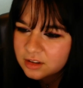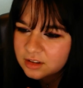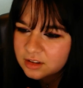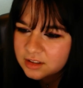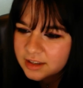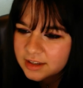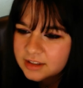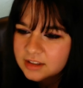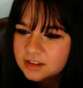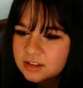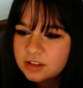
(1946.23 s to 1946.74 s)

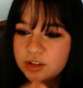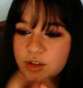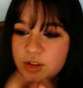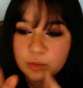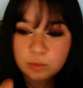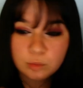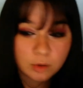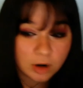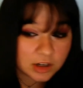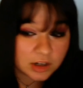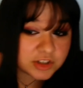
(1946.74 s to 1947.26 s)
Like, you
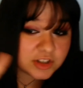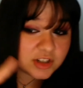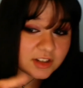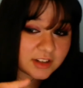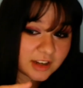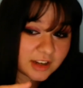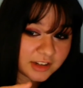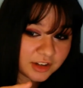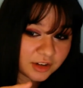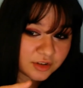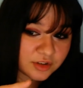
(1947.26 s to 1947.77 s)
watched it
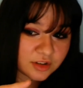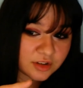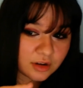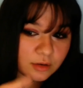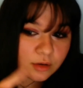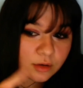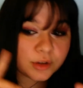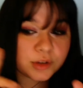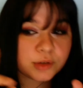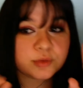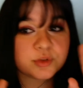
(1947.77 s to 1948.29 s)
9 years ago,
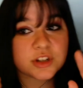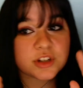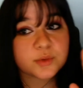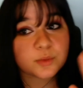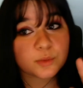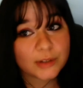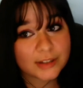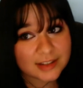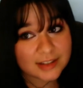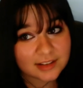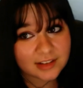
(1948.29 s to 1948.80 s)
or you just
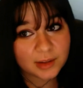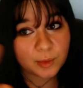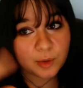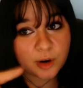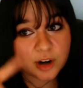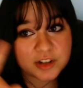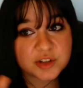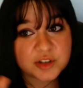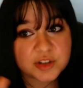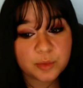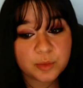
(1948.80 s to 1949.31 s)
recently
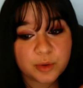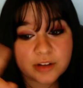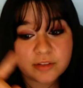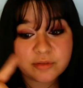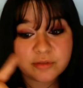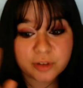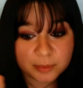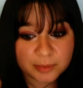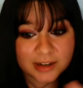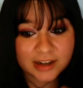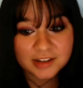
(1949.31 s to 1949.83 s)
watched one
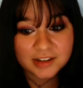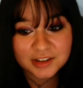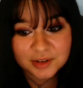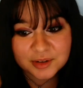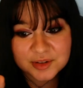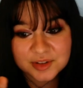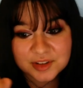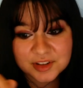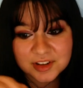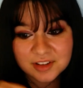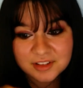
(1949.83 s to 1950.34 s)
from 9
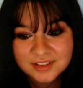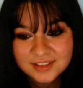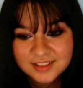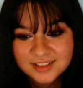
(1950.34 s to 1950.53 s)
years ago?